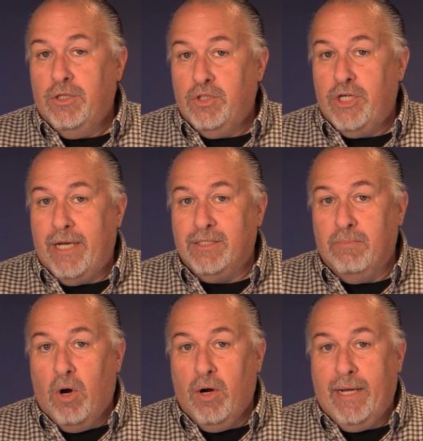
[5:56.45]
checks the
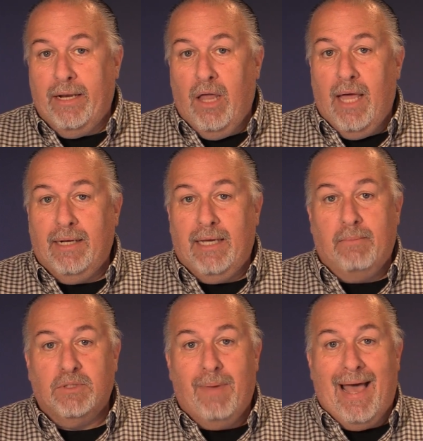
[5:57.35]
parking lot,
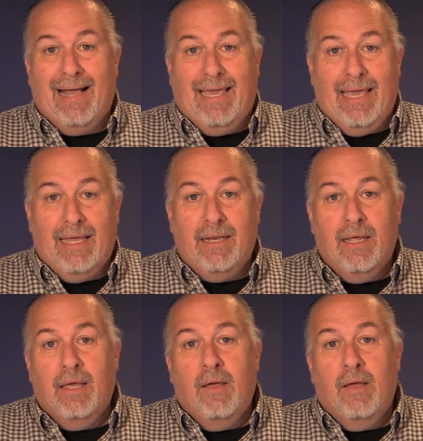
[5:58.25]
comes back in.